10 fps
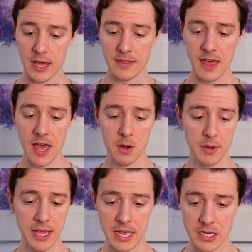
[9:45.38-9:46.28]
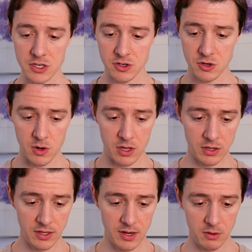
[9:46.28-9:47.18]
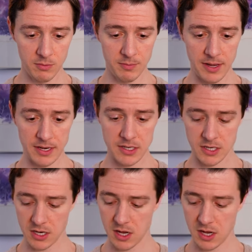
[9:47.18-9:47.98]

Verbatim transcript: And then we get into a little bit